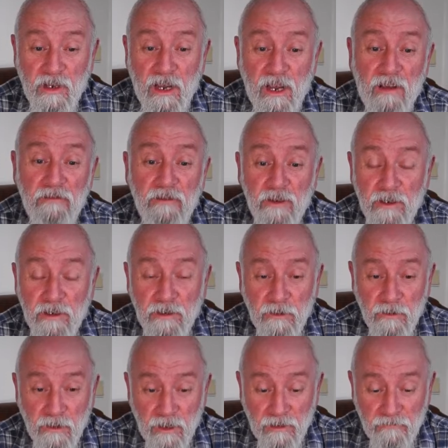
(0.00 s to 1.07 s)
after I
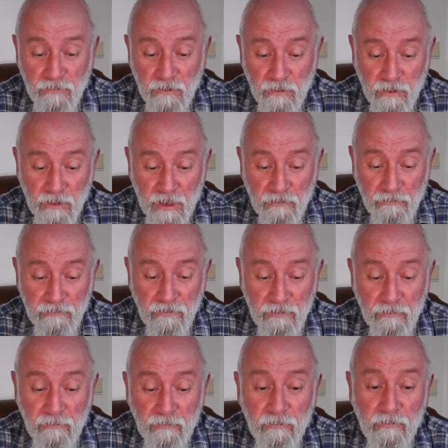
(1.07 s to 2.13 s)
took that photograph,
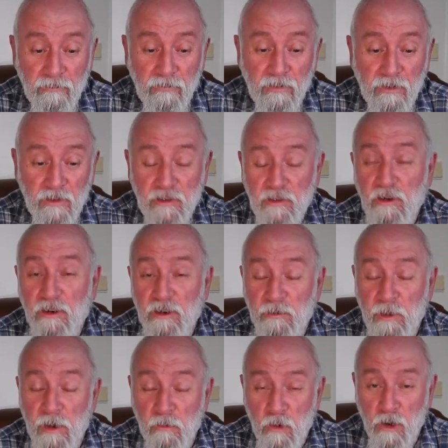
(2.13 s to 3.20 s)
I started
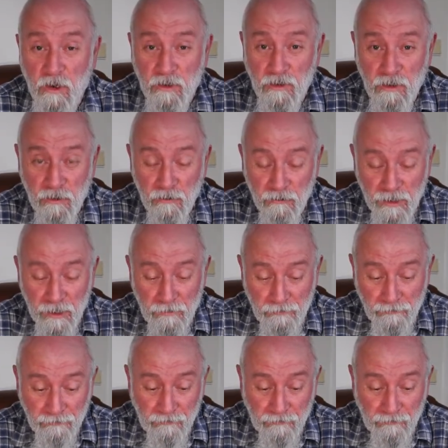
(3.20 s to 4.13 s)
my working career.